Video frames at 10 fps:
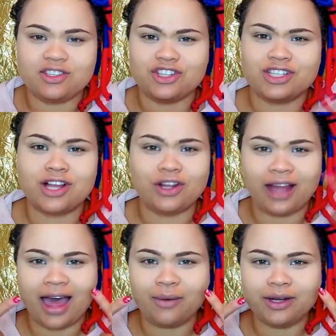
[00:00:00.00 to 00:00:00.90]
just
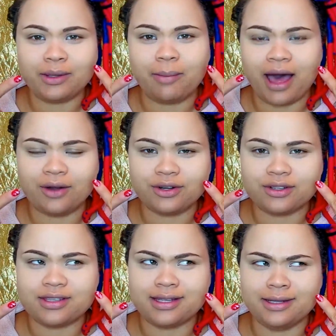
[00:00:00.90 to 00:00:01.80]
allowing the powder to
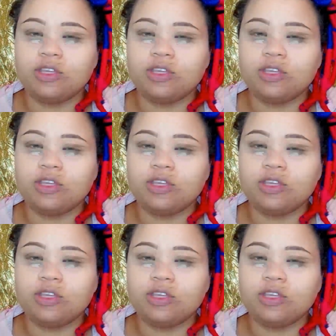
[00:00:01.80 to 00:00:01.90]
sit,